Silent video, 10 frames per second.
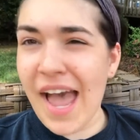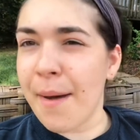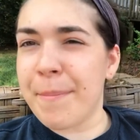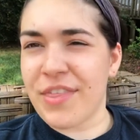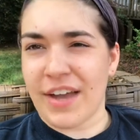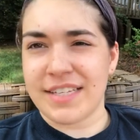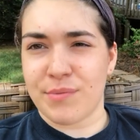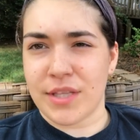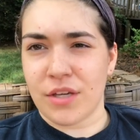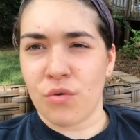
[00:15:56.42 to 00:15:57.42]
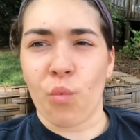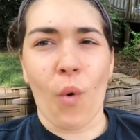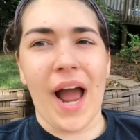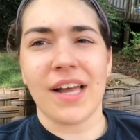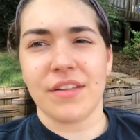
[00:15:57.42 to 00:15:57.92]
empathize with you
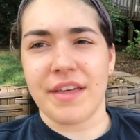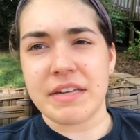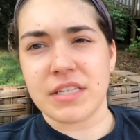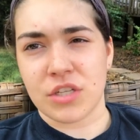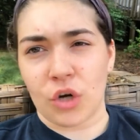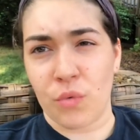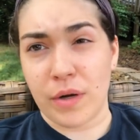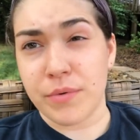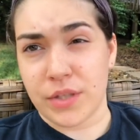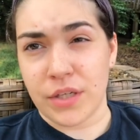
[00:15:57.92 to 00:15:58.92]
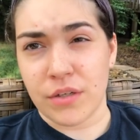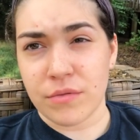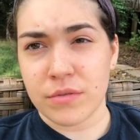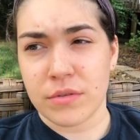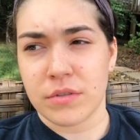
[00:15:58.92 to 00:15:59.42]
while they disagree with
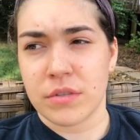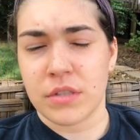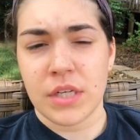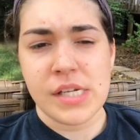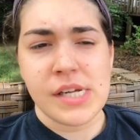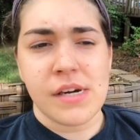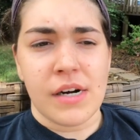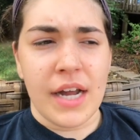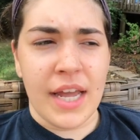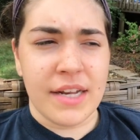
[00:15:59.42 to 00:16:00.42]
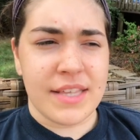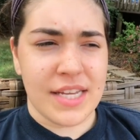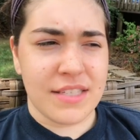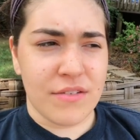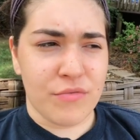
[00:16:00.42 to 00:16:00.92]
you. And that's